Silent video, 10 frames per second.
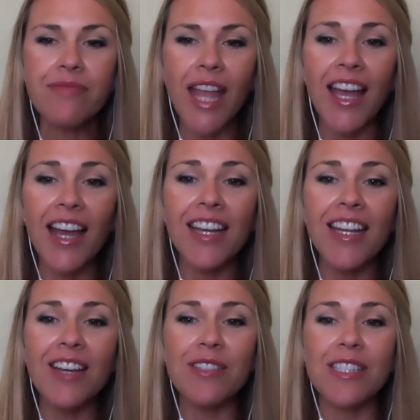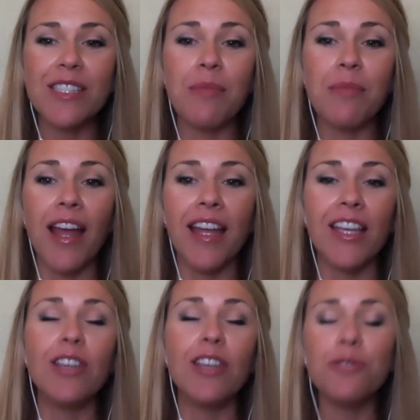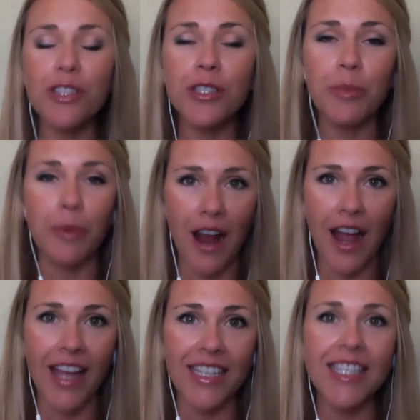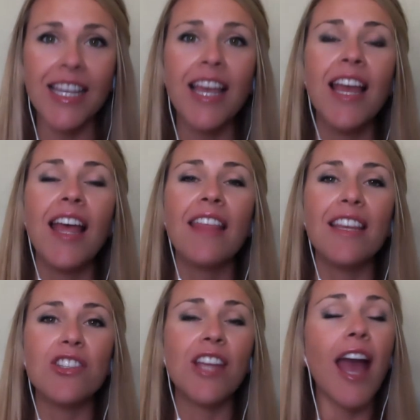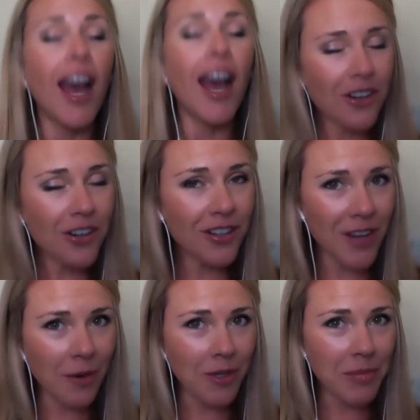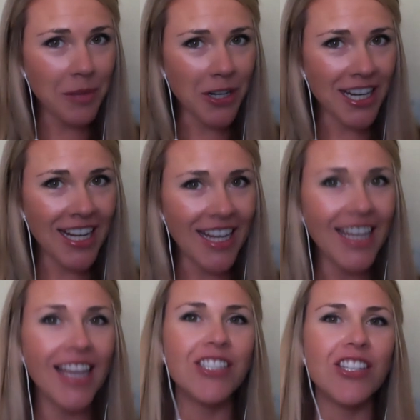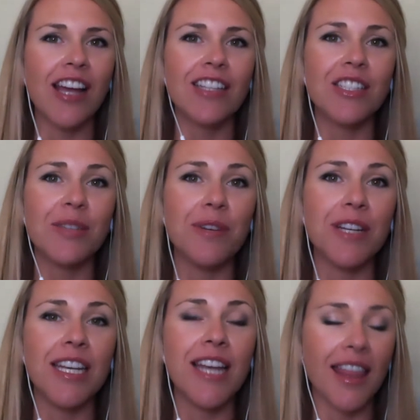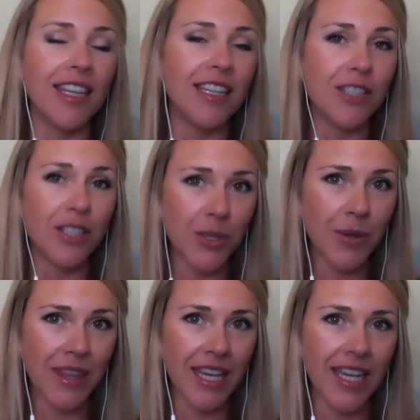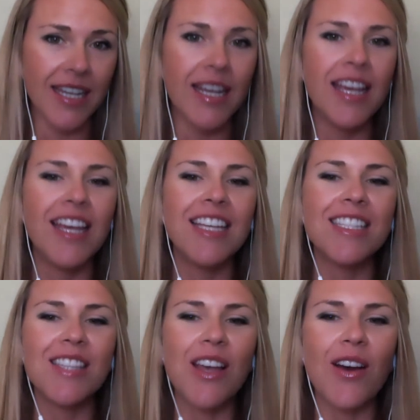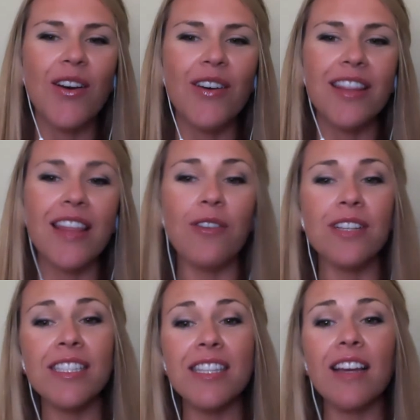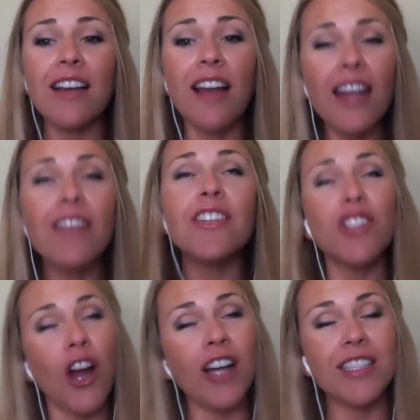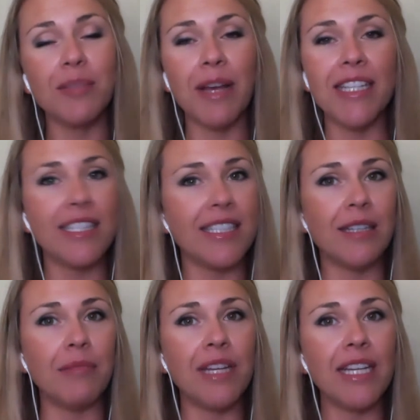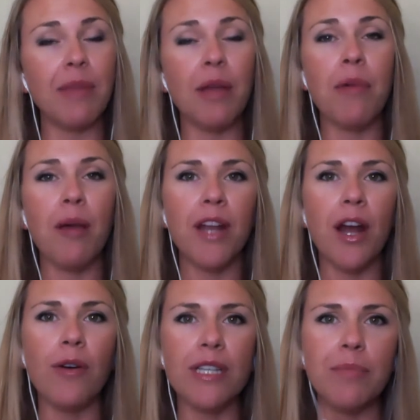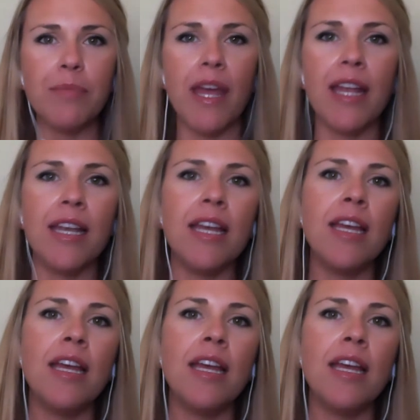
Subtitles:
And it was to my huge surprise that she had heard of network marketing, and she actually wanted nothing to do with it. So that was kind of a shock to my system because my mom had always been